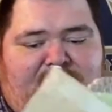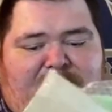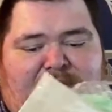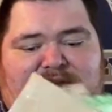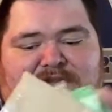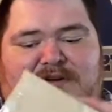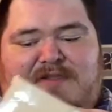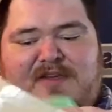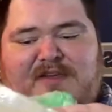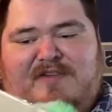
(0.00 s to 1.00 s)
mean, I've heard
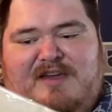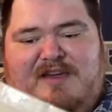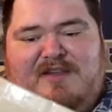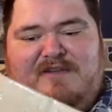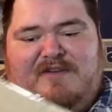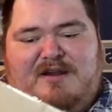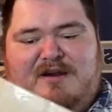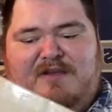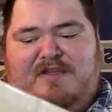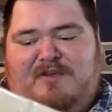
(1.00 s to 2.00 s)
this, I guess I've kind of
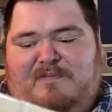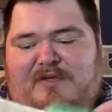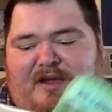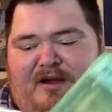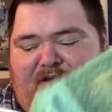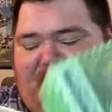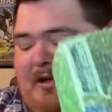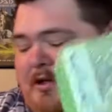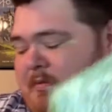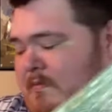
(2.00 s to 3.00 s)
heard this player's
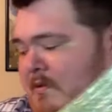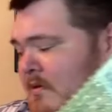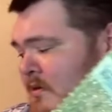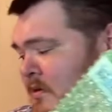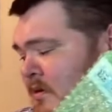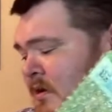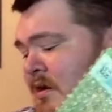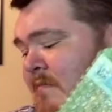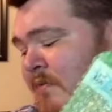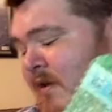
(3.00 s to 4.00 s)
a
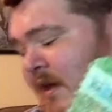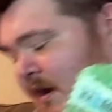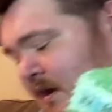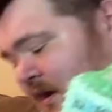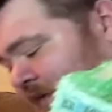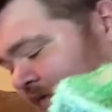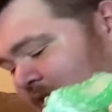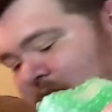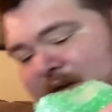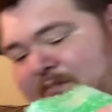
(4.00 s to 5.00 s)
good player and
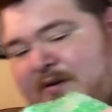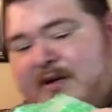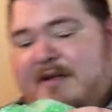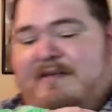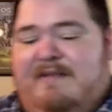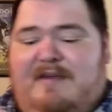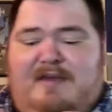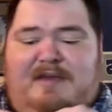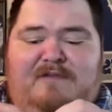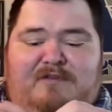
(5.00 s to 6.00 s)
everything, but
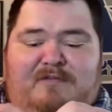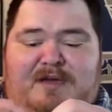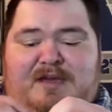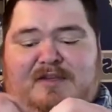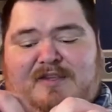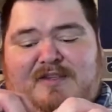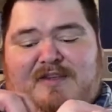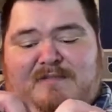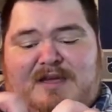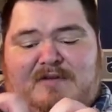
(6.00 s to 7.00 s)
for me, since I'm
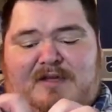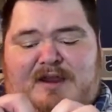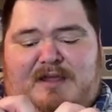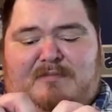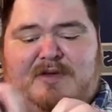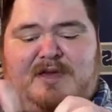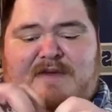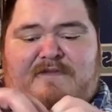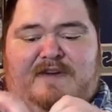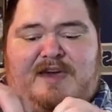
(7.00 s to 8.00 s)
not really an NBA
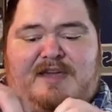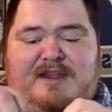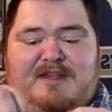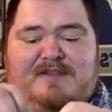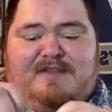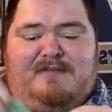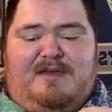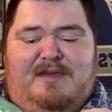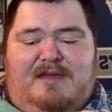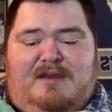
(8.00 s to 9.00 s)
fan and it's
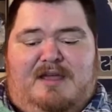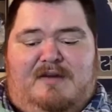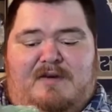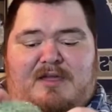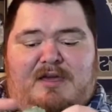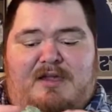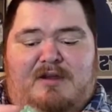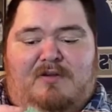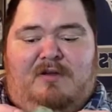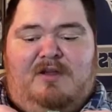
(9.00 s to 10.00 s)
not really an
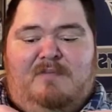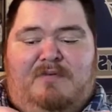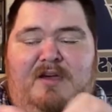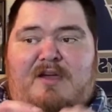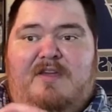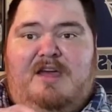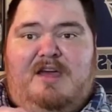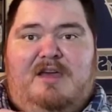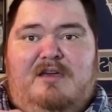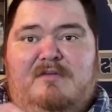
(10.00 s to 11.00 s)
older player that
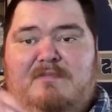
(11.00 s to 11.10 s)
I